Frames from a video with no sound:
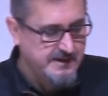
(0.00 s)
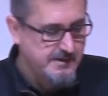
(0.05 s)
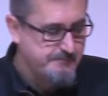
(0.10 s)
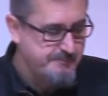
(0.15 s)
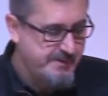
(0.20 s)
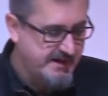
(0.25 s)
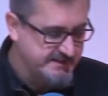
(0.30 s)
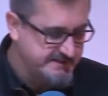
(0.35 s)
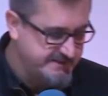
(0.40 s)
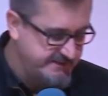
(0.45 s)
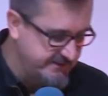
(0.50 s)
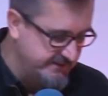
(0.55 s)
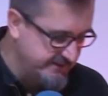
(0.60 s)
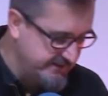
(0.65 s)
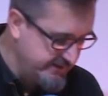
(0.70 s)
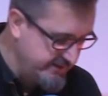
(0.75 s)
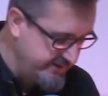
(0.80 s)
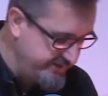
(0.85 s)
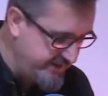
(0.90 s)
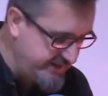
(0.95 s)
But
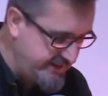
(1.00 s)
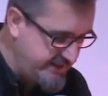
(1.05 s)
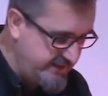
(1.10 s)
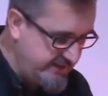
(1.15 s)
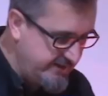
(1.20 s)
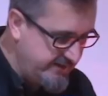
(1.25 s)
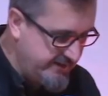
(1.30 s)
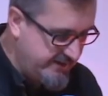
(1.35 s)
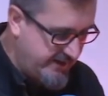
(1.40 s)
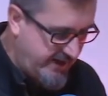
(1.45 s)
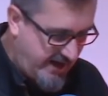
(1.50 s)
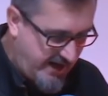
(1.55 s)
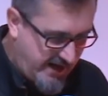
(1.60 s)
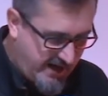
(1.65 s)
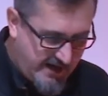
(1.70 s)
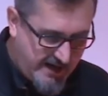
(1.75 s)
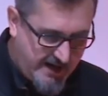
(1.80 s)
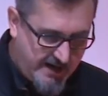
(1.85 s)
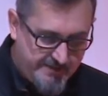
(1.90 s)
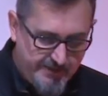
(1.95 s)
the,
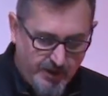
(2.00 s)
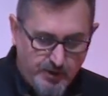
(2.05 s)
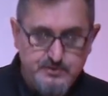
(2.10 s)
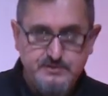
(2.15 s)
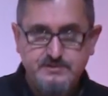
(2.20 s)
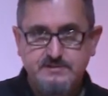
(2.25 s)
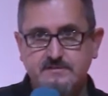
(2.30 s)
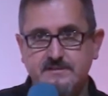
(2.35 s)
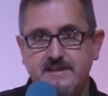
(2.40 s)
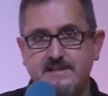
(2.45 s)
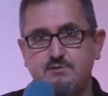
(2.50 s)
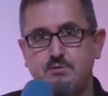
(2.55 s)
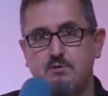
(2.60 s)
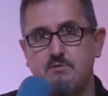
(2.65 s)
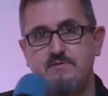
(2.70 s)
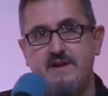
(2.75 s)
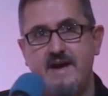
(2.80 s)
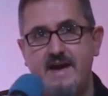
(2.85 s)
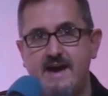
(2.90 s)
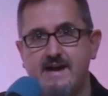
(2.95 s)
those, that's what
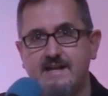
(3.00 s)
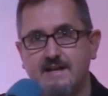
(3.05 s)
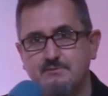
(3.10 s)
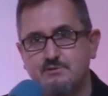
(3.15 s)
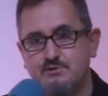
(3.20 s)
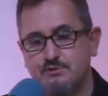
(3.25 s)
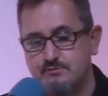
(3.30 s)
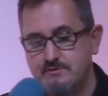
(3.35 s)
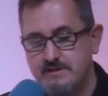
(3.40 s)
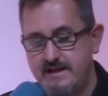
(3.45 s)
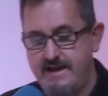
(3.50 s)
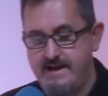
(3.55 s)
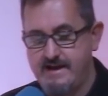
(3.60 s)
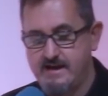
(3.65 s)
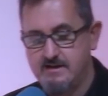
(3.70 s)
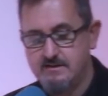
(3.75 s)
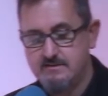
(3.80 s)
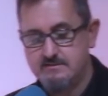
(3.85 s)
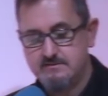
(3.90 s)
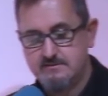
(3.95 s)
we've had up till
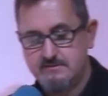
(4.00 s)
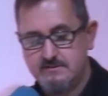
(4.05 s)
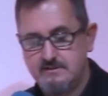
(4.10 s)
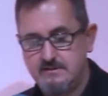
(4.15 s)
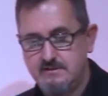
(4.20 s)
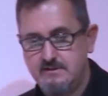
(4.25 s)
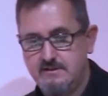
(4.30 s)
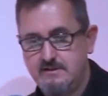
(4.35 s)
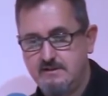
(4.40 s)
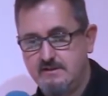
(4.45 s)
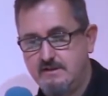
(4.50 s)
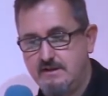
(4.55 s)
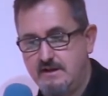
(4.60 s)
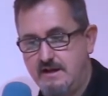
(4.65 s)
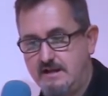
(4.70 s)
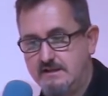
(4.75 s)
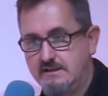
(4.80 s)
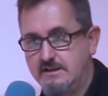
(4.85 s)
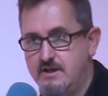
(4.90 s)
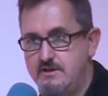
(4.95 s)
now.
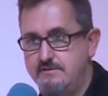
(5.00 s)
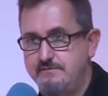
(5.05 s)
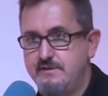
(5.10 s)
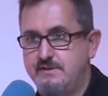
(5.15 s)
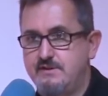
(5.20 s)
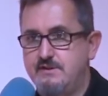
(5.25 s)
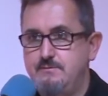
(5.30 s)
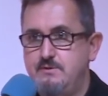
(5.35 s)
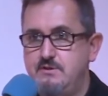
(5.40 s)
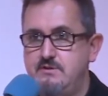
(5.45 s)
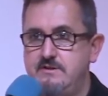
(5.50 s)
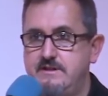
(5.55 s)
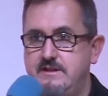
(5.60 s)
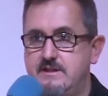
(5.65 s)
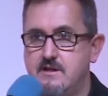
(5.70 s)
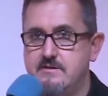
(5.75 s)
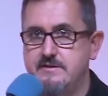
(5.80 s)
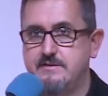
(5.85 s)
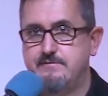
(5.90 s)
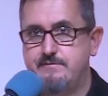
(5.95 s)
A lot of the community
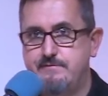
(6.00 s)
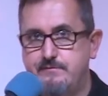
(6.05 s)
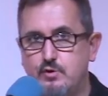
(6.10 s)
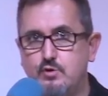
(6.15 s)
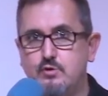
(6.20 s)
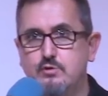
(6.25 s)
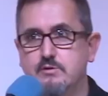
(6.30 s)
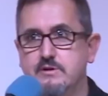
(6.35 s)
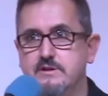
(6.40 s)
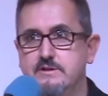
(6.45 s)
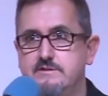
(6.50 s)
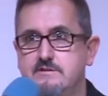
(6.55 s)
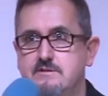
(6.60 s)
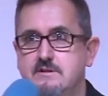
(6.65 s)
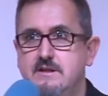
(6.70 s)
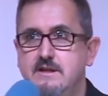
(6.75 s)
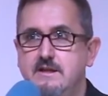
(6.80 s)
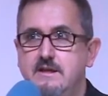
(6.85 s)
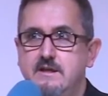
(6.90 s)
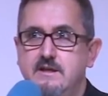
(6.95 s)
going forward
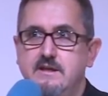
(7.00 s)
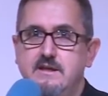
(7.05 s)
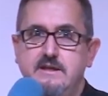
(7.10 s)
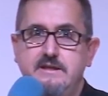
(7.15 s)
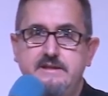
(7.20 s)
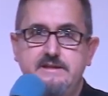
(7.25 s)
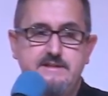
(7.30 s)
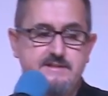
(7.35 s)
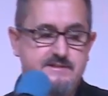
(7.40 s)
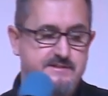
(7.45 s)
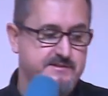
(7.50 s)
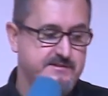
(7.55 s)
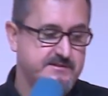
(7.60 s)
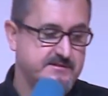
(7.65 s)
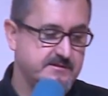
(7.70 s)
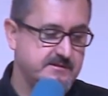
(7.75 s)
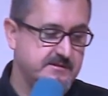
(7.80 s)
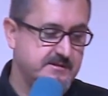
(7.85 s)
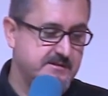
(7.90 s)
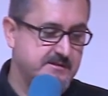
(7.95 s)
is
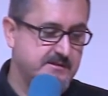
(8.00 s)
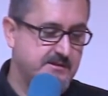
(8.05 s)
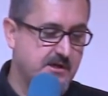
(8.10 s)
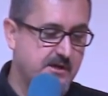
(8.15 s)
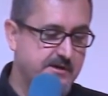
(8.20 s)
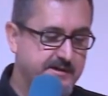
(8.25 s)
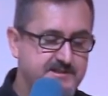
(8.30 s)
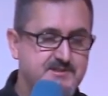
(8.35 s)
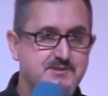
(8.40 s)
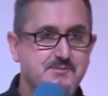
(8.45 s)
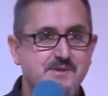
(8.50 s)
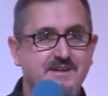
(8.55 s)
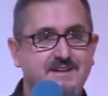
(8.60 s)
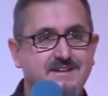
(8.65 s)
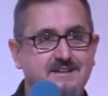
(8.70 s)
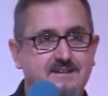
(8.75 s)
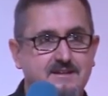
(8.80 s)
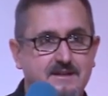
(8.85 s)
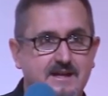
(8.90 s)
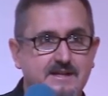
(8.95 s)
going to
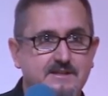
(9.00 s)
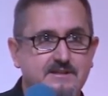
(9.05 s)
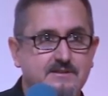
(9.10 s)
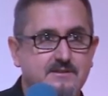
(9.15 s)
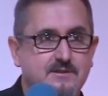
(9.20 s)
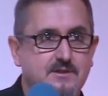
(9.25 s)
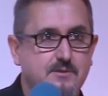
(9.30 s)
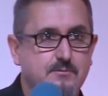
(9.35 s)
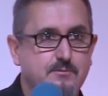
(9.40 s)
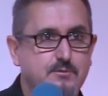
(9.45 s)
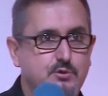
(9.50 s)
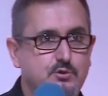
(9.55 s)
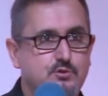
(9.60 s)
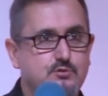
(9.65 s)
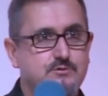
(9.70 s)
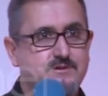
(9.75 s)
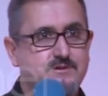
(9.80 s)
be under Moodle